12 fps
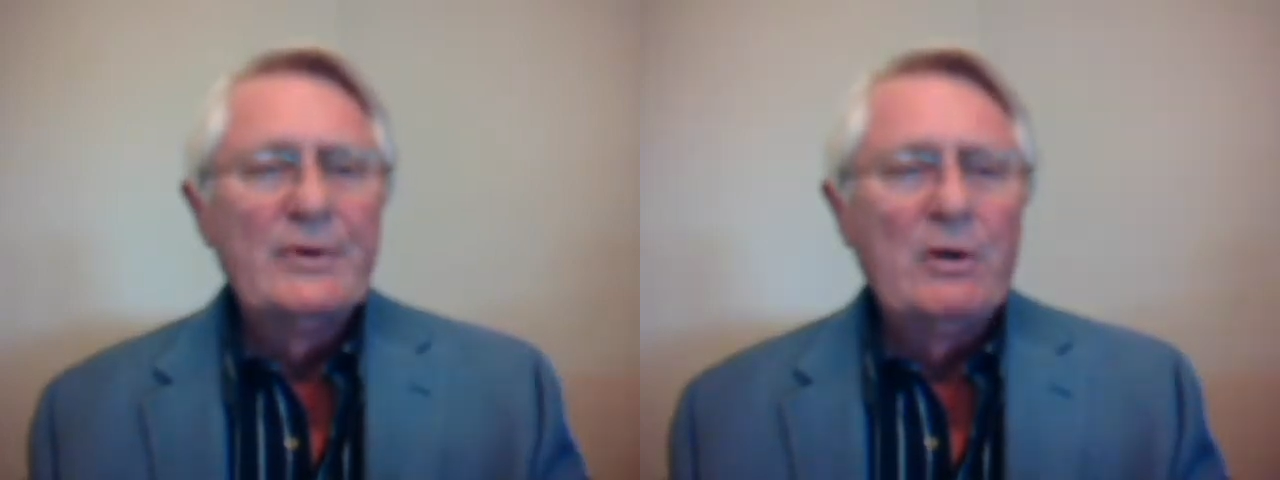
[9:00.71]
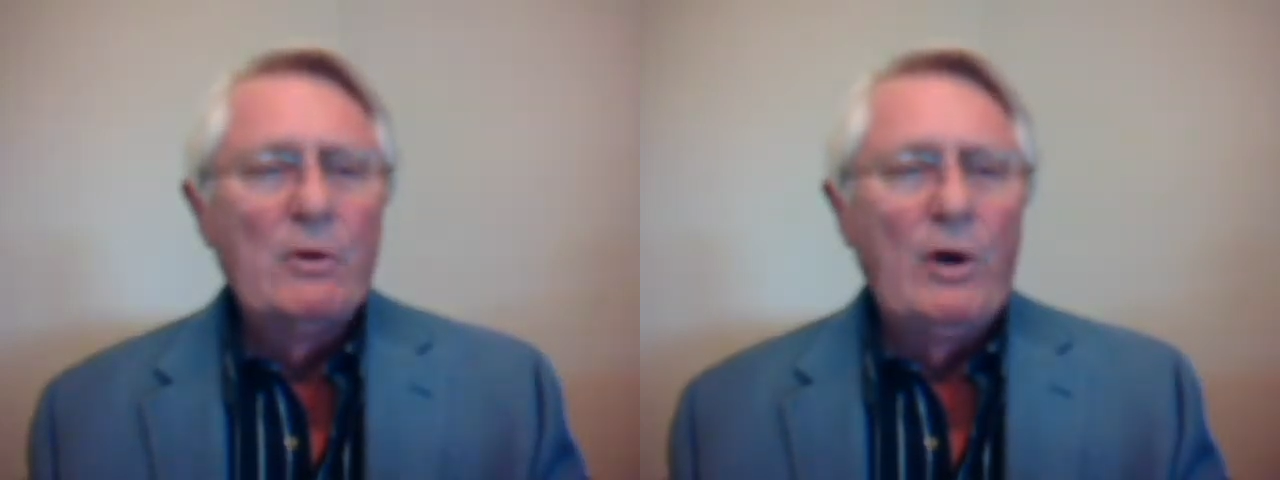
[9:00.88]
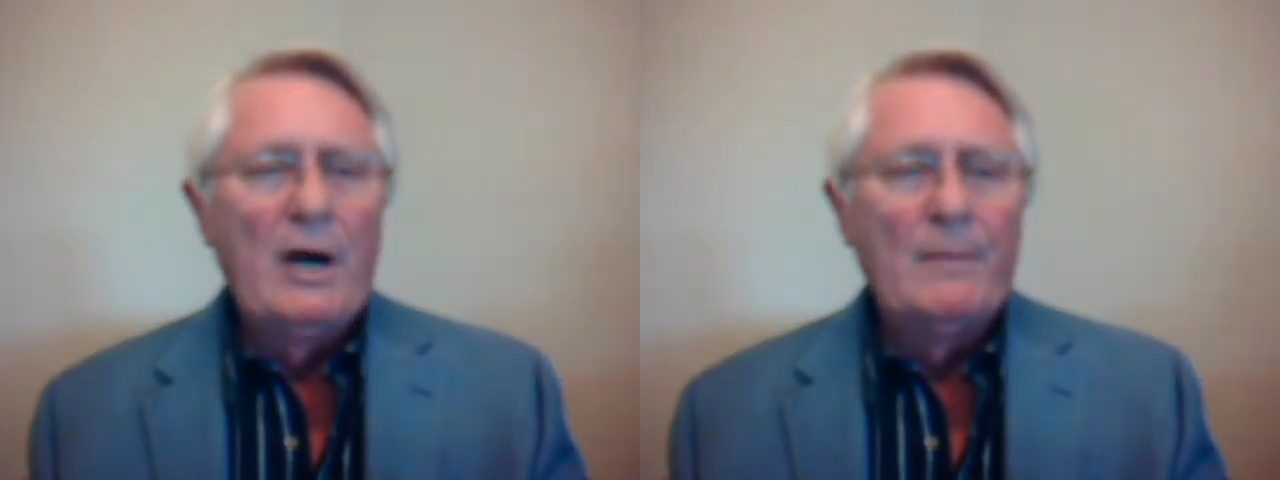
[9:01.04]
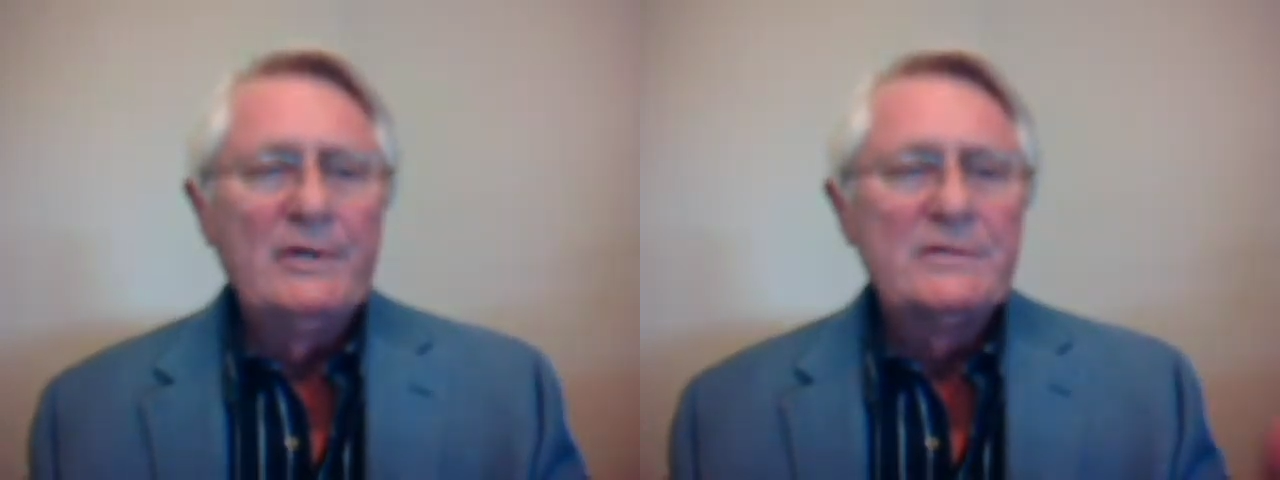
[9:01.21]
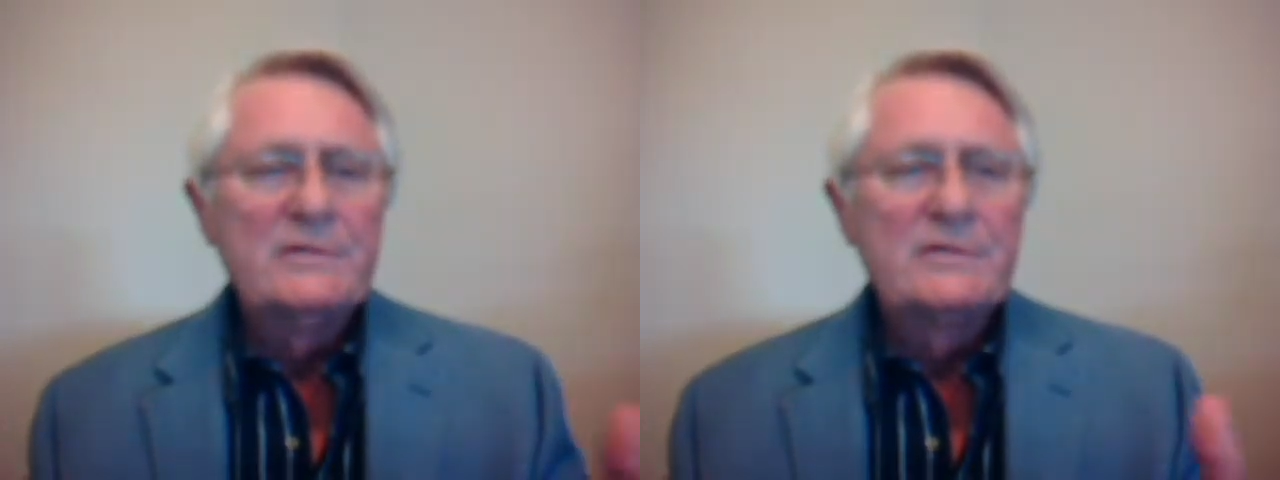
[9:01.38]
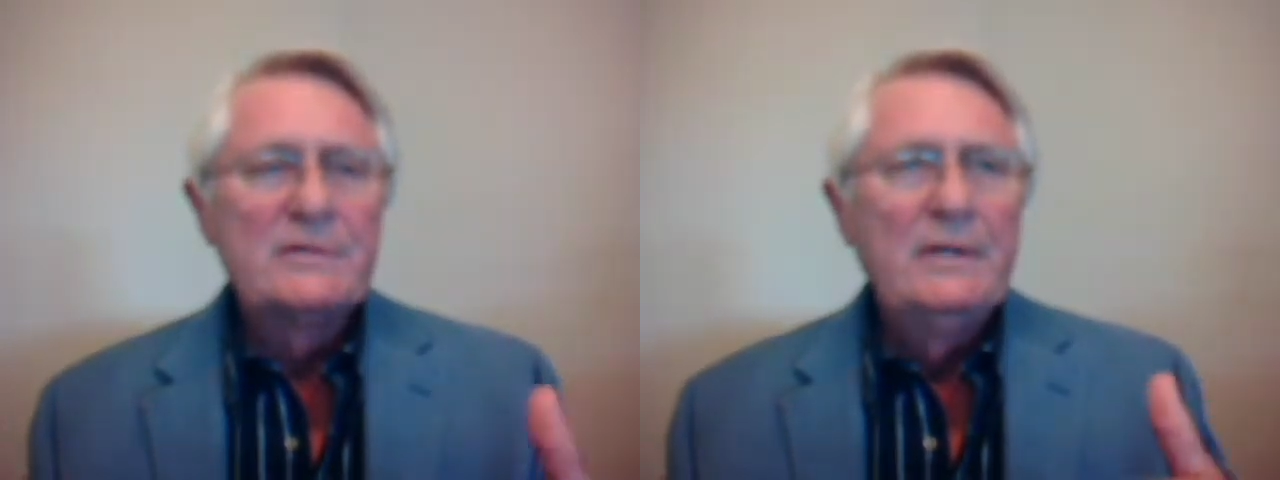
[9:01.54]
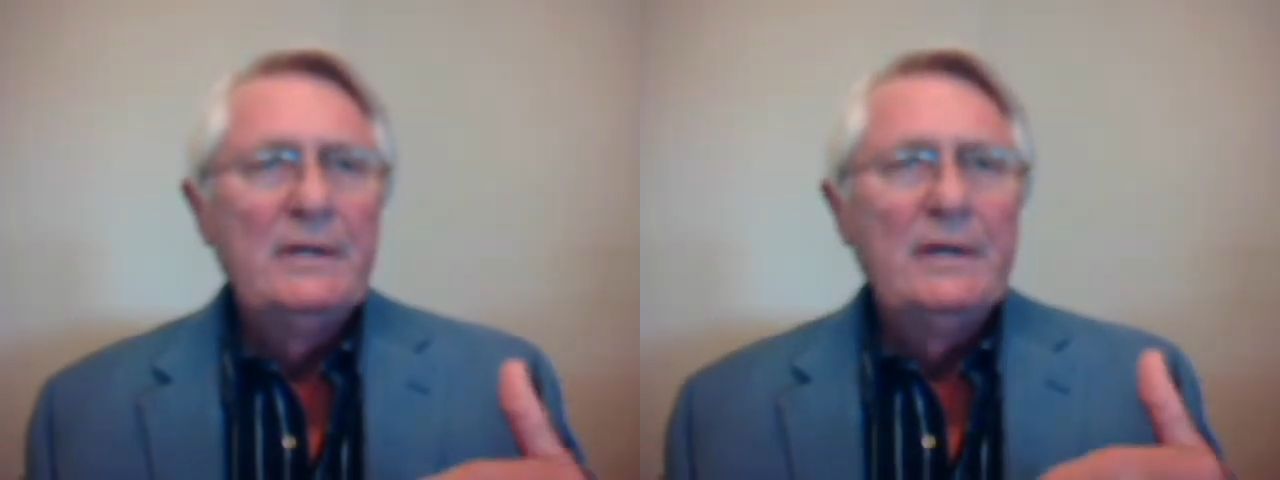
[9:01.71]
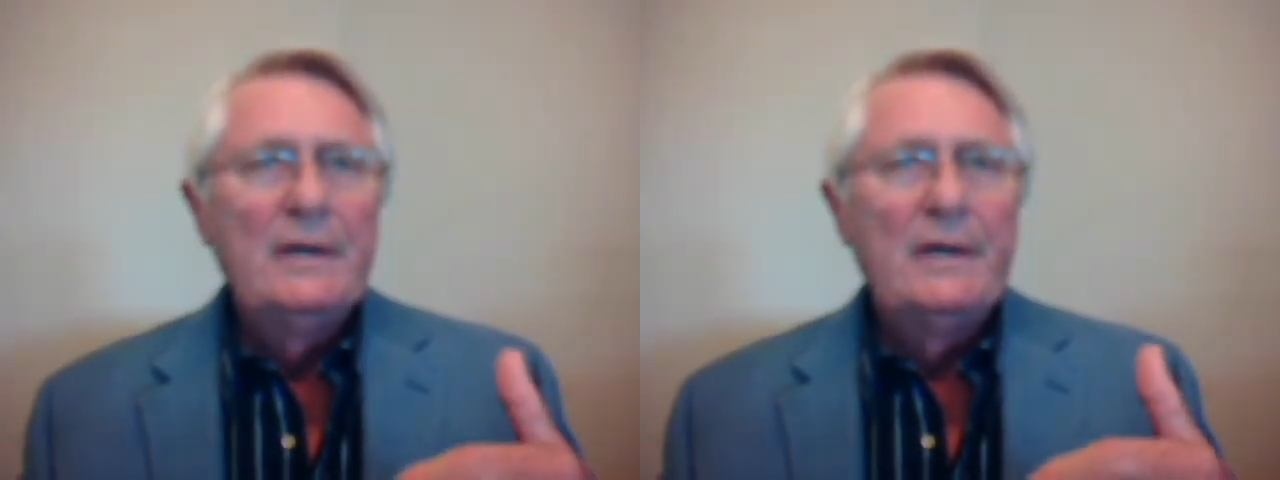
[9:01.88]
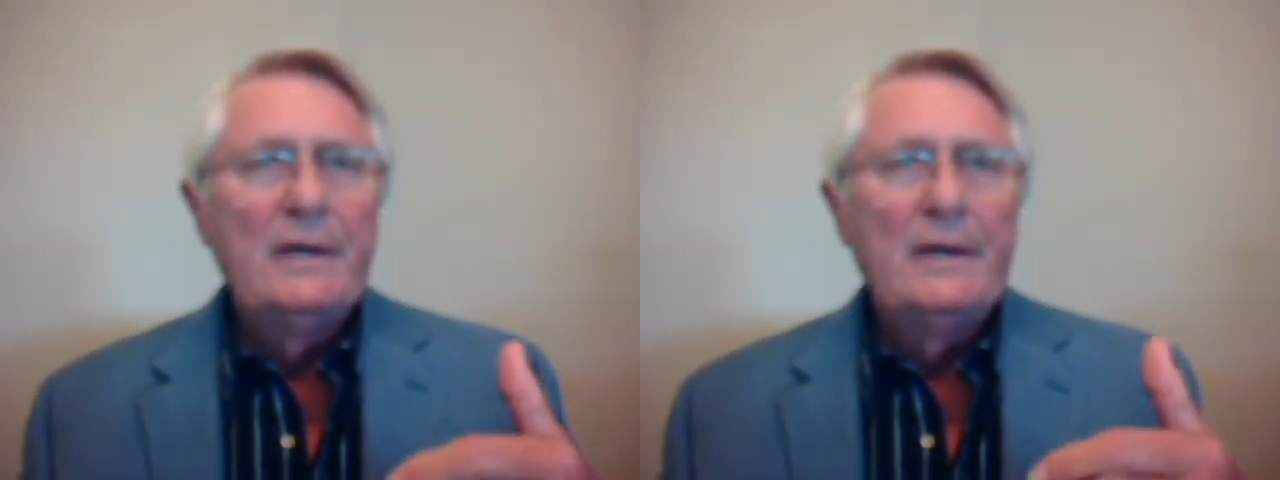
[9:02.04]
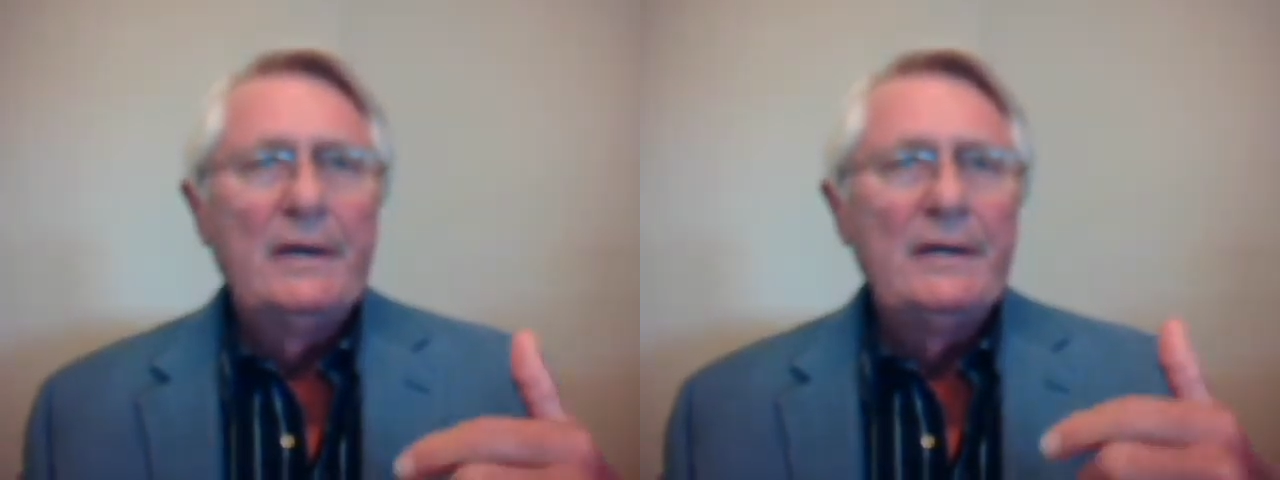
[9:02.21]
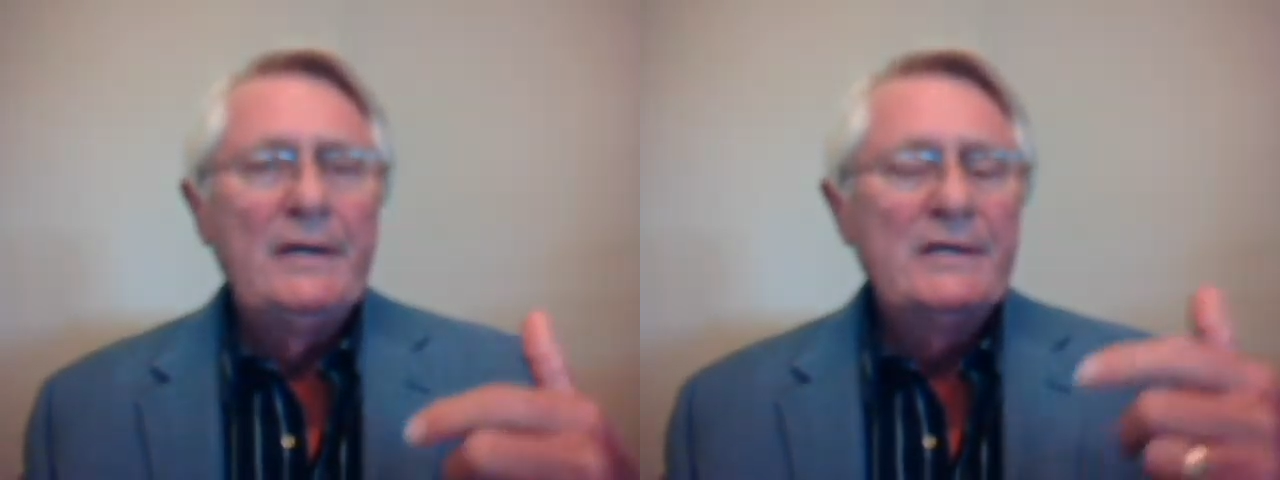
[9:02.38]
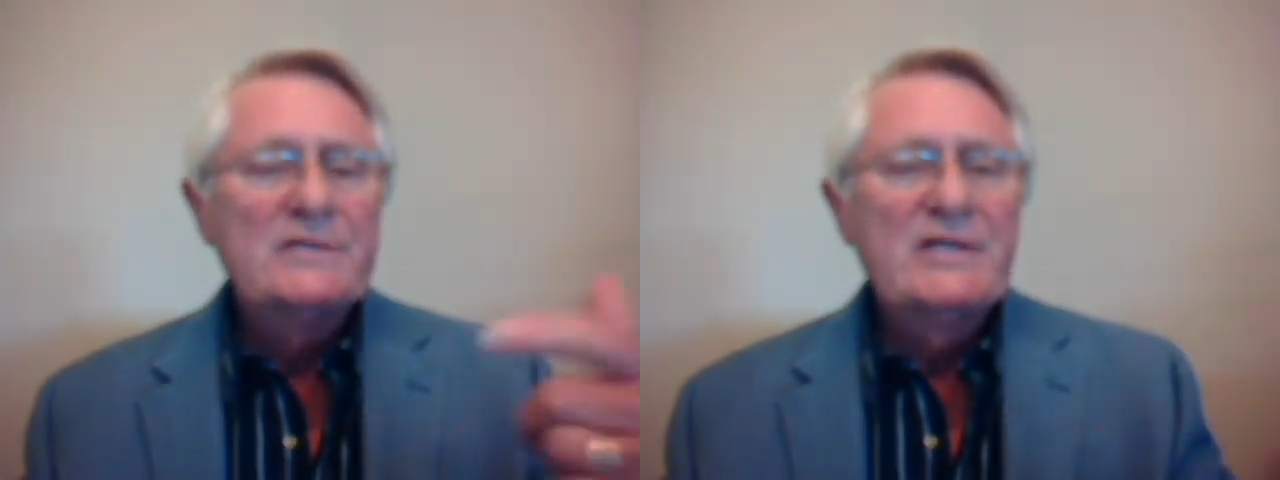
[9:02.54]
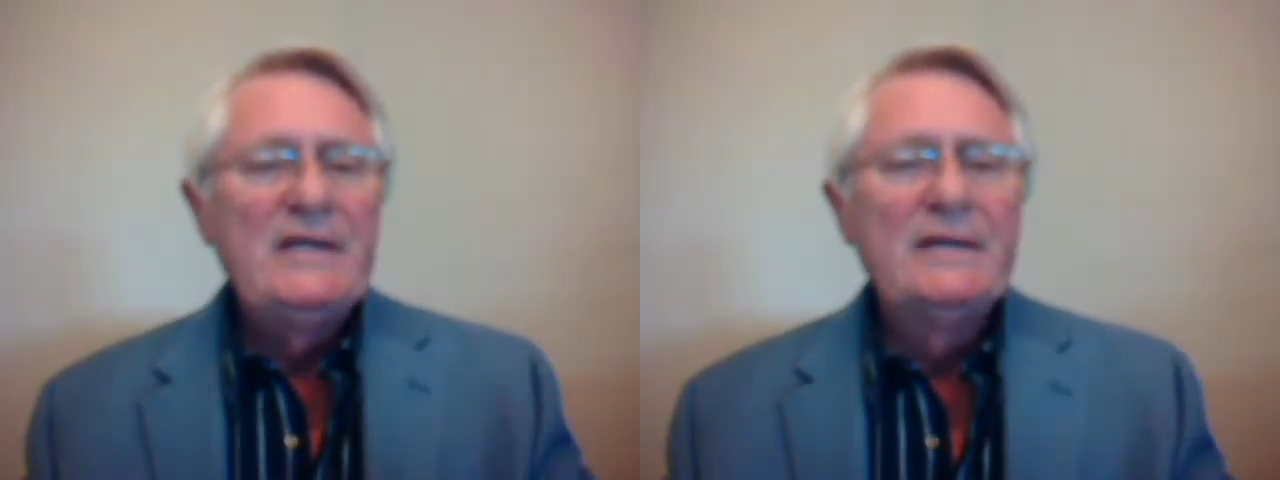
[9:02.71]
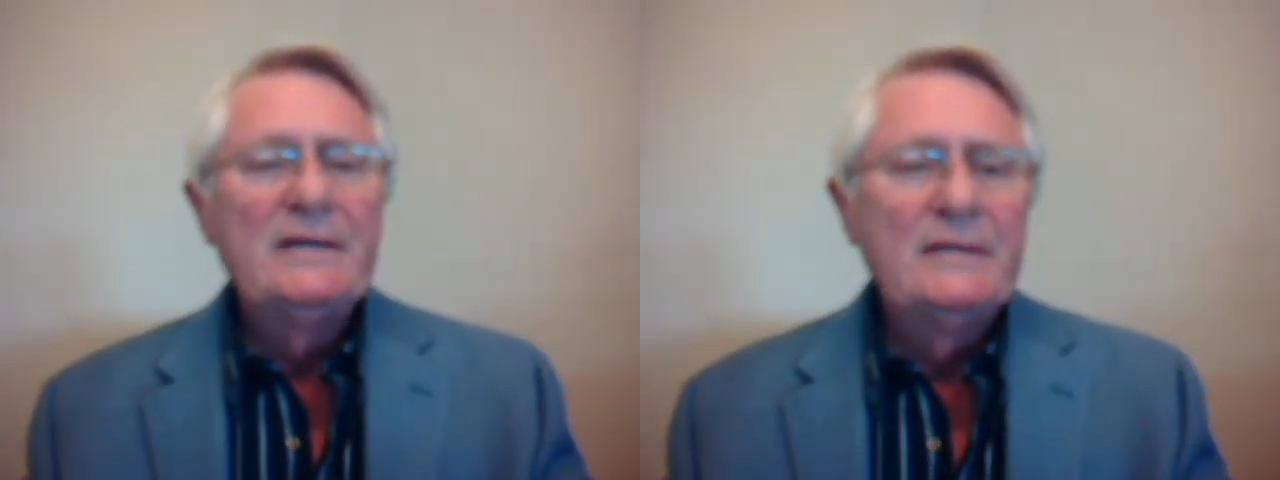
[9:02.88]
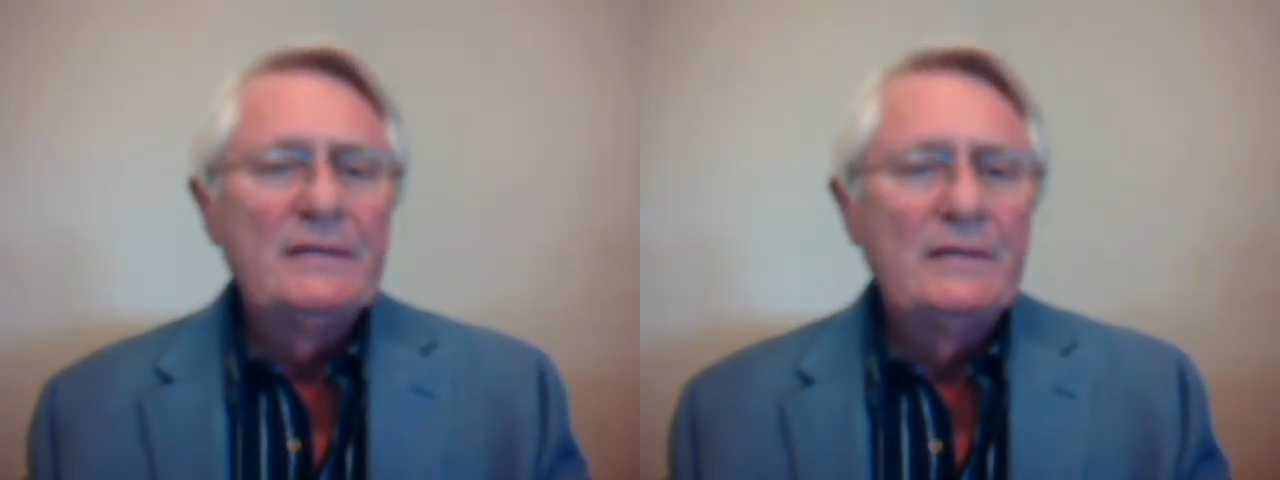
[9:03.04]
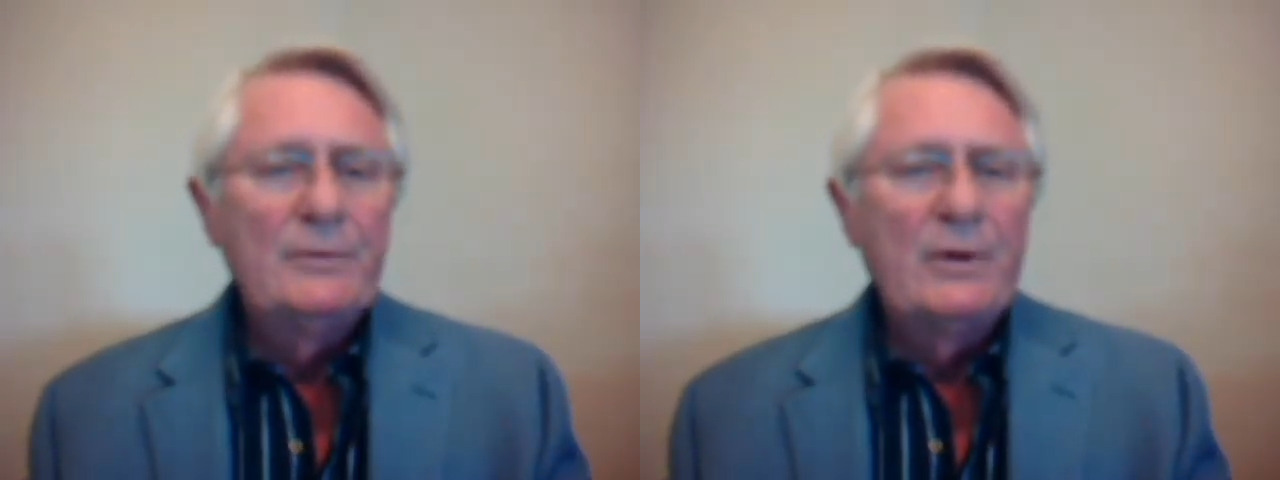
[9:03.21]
requirements, exceeded the